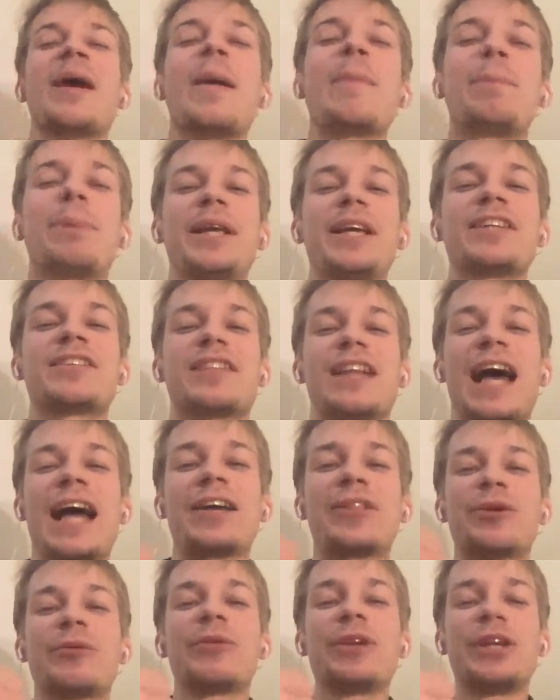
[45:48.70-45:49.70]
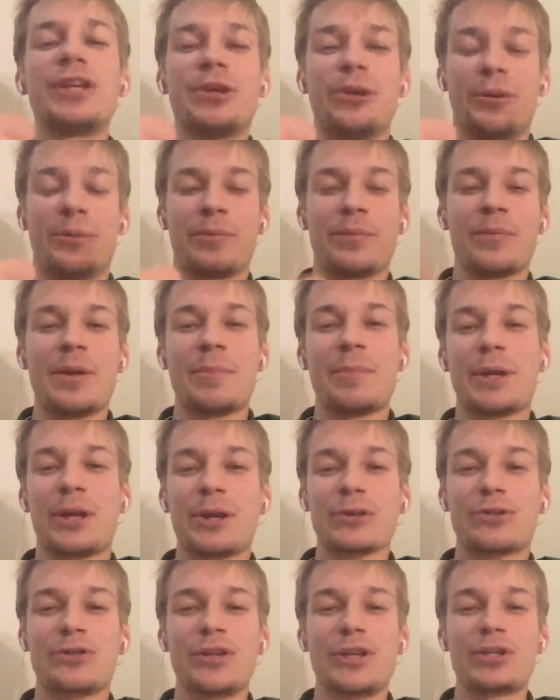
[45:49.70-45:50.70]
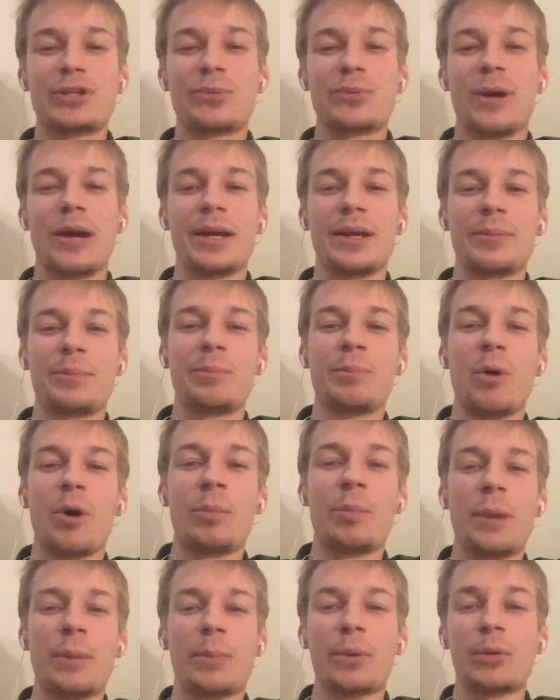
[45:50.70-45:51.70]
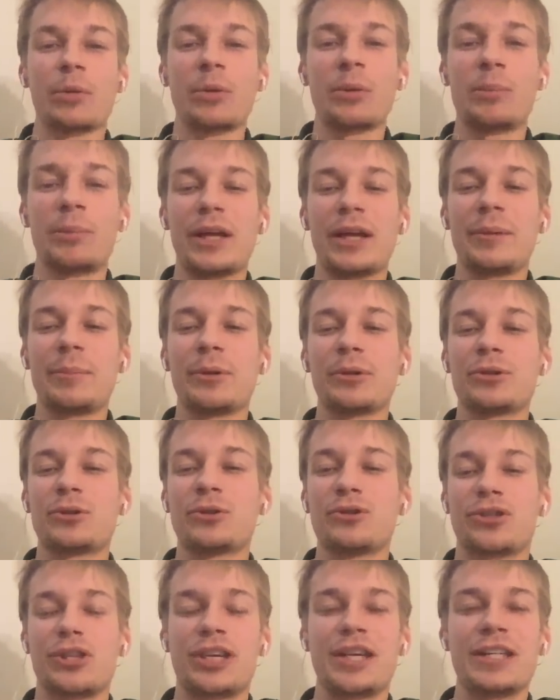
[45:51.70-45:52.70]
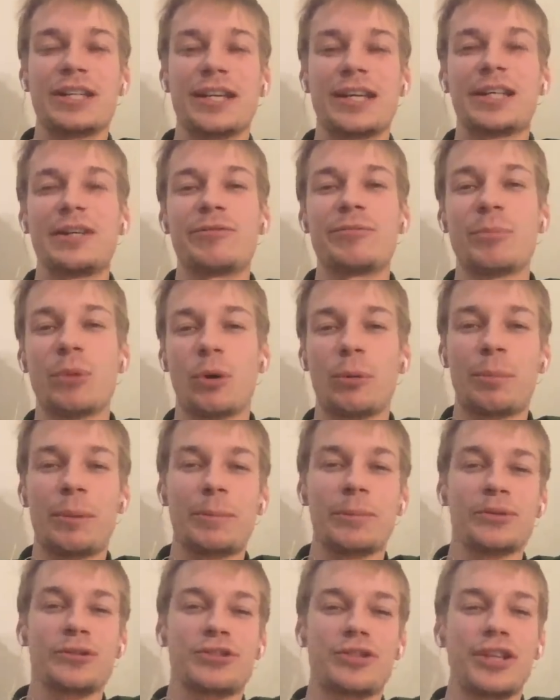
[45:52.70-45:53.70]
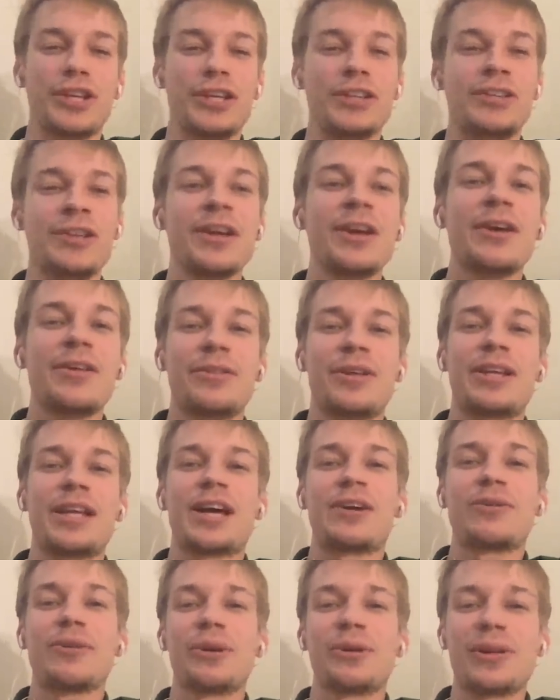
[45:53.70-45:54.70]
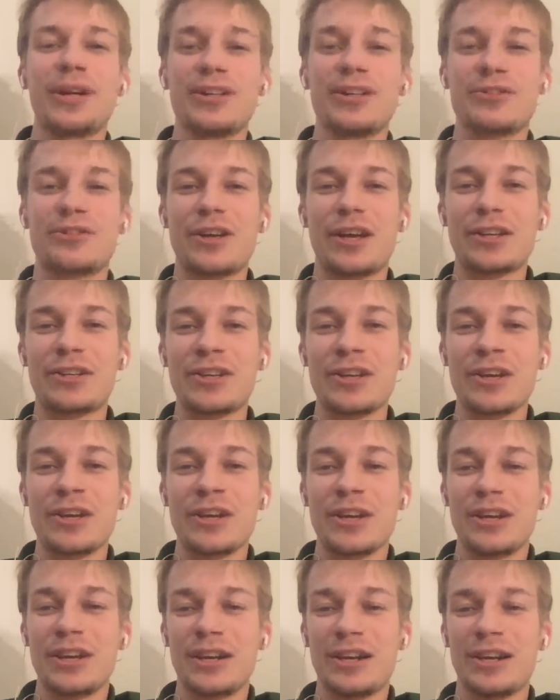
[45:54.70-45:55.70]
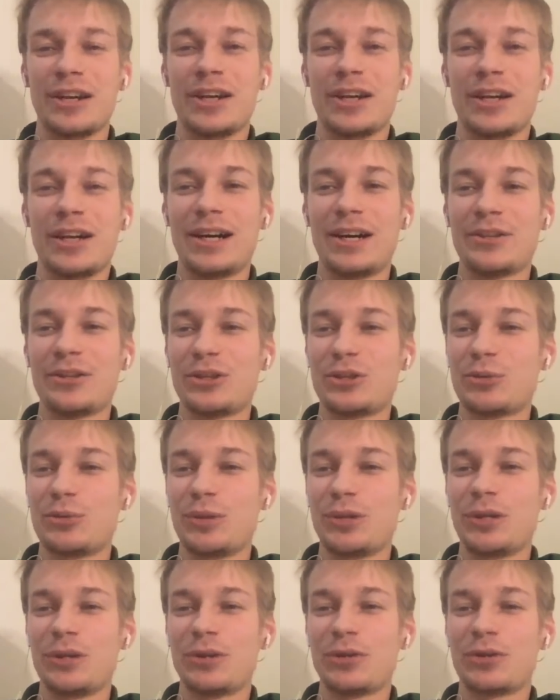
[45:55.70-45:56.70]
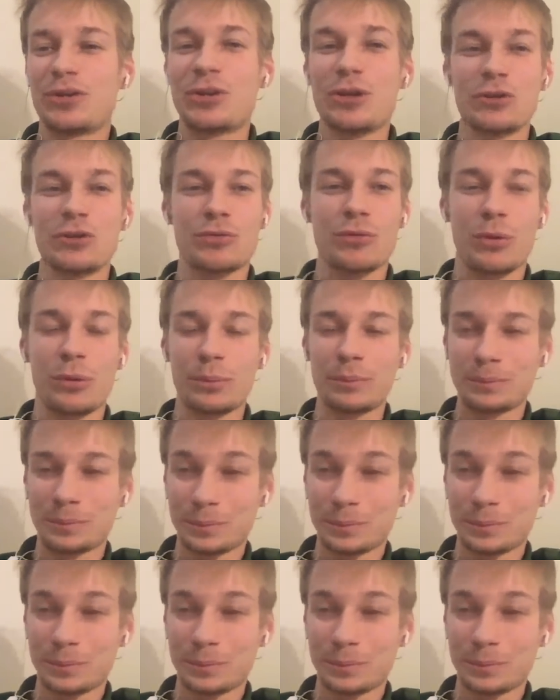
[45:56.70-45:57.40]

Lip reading: please like the video, because this way more people will be able to see it, and if more people see it, then I realize that this video is useful.